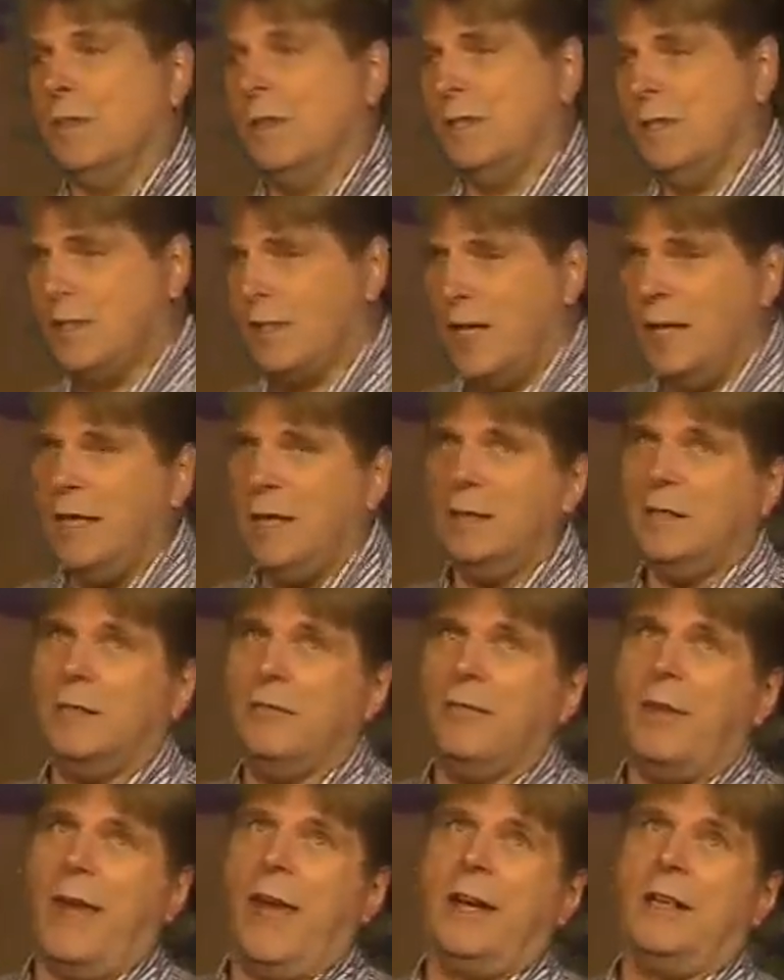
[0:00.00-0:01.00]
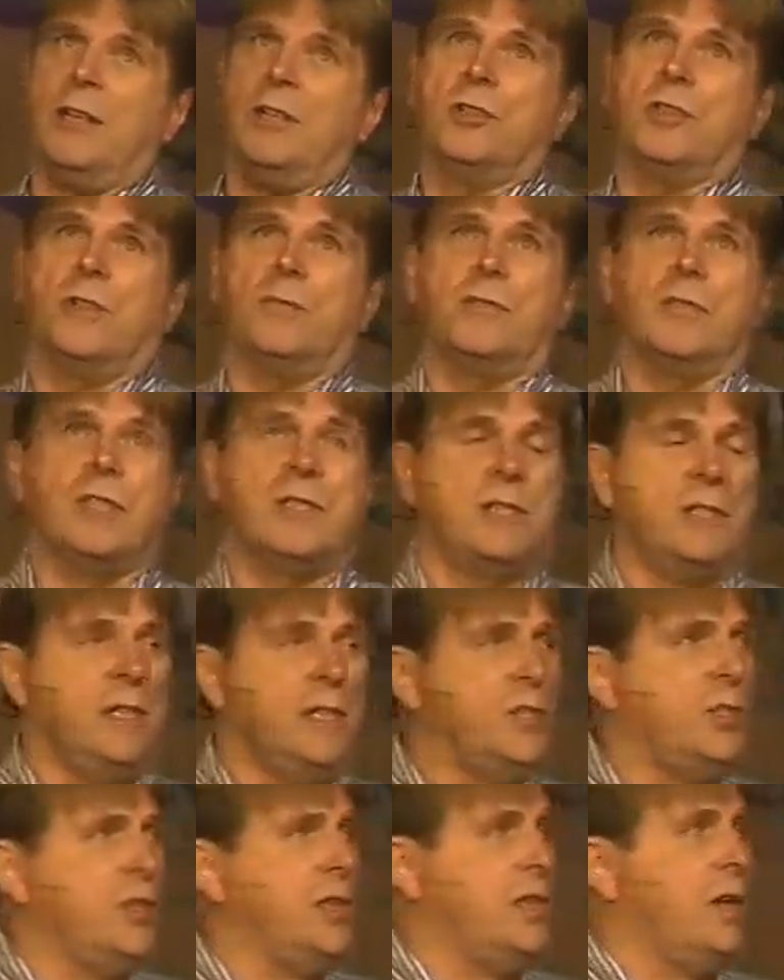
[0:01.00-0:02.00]
He's taken advantage of this
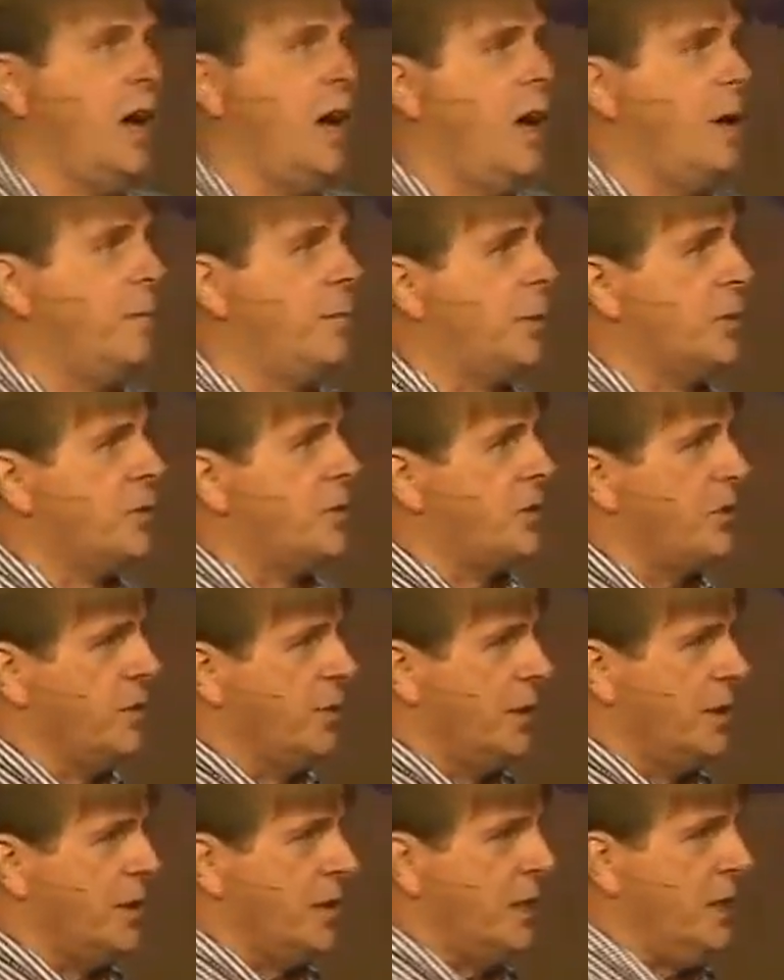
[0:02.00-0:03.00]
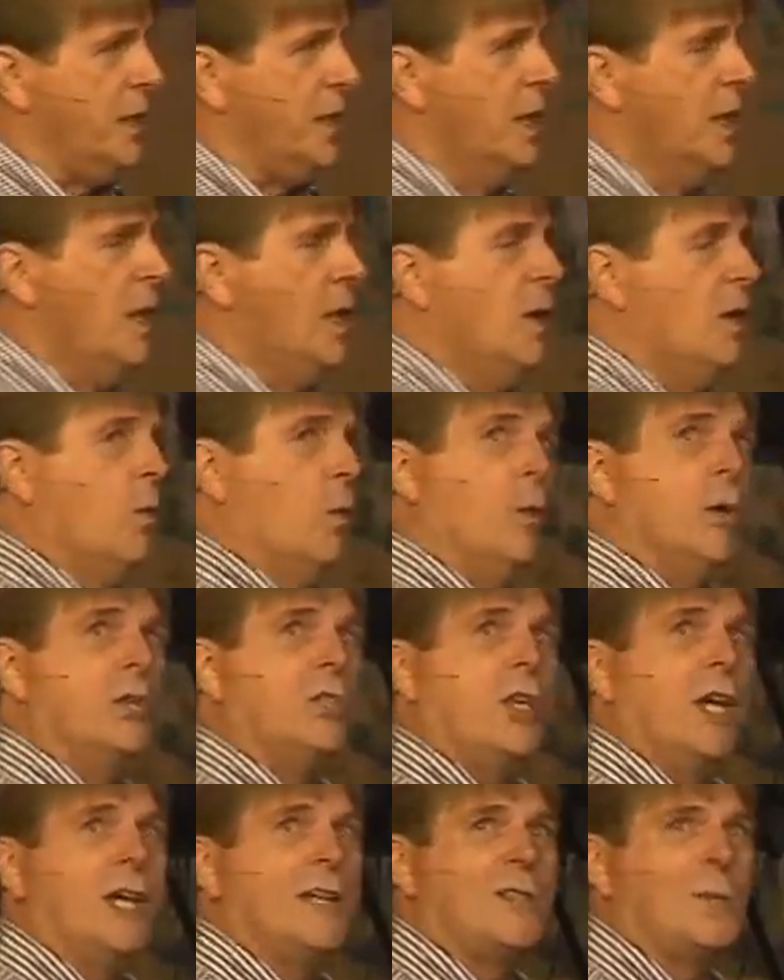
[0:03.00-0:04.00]
teaching opportunity
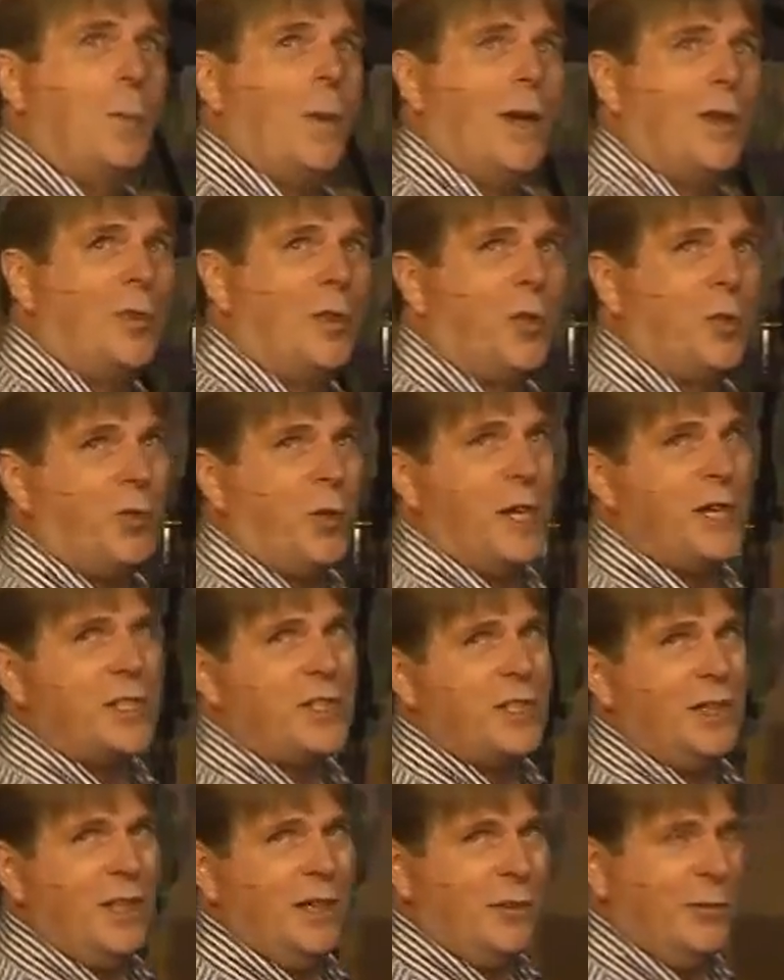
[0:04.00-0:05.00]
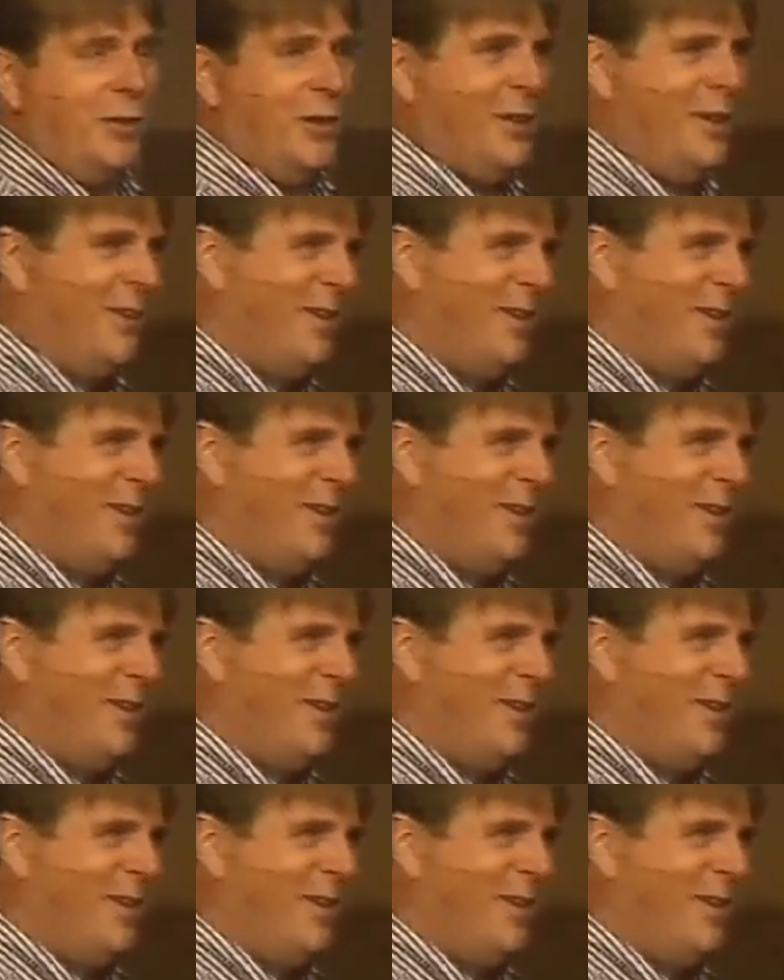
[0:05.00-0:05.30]
which has been thrust in